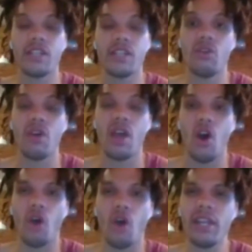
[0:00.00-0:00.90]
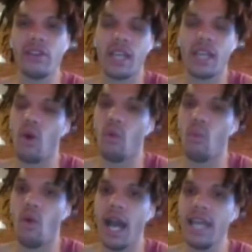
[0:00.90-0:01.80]
And so already it's like, well,
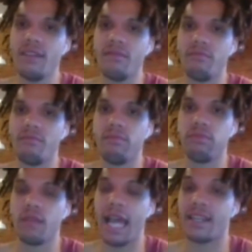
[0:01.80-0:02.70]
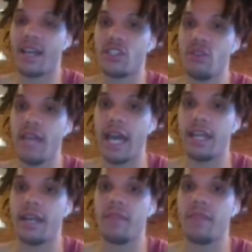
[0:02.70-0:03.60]
why did black not do
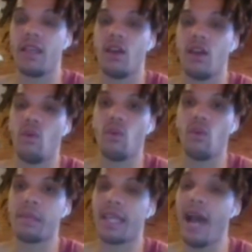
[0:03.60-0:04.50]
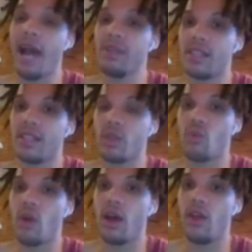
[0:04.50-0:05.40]
that? And something that I was thinking
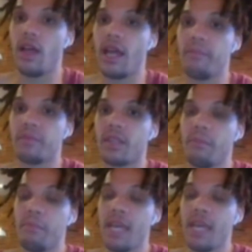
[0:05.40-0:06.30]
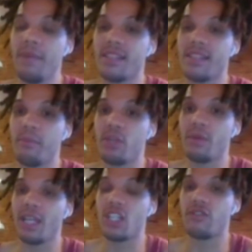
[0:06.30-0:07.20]
was, well, maybe instead of
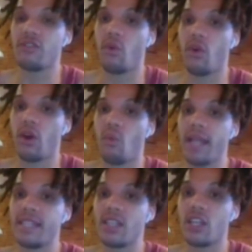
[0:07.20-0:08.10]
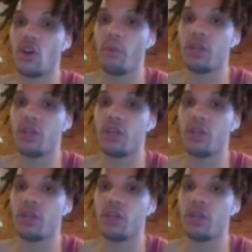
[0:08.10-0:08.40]
Bishop H4, white's gonna go